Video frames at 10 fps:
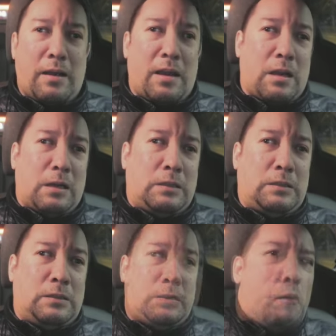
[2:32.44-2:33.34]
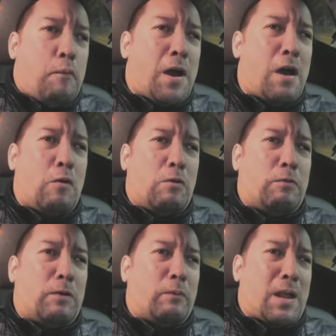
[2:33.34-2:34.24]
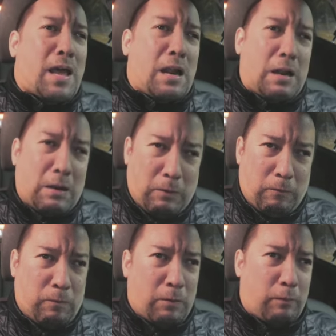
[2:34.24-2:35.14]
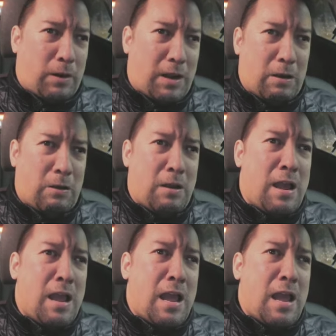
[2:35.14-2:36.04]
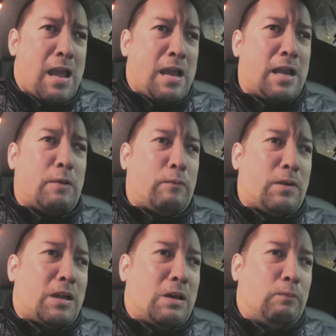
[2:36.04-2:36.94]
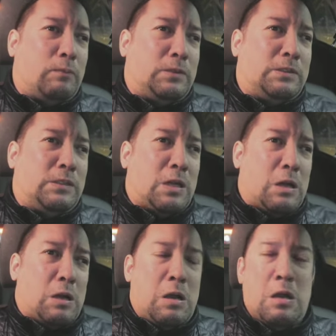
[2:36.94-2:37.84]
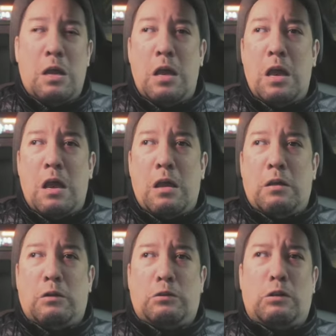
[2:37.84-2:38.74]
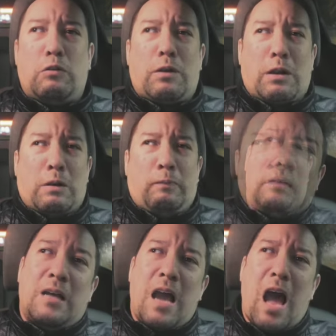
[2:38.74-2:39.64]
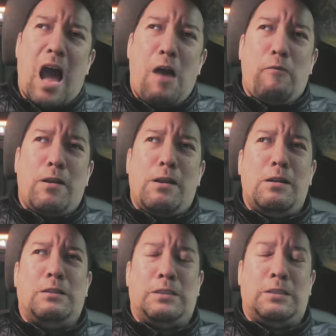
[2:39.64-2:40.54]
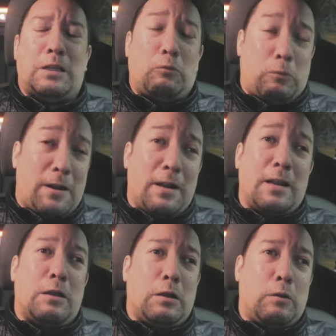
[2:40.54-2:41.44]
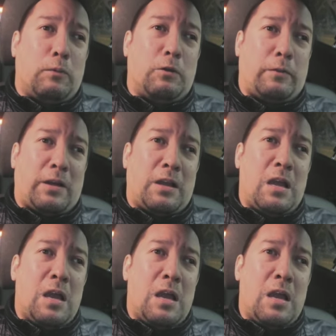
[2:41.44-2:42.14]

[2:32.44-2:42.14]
gets power from that, and from there he becomes the Joker. I think this is a really good movie,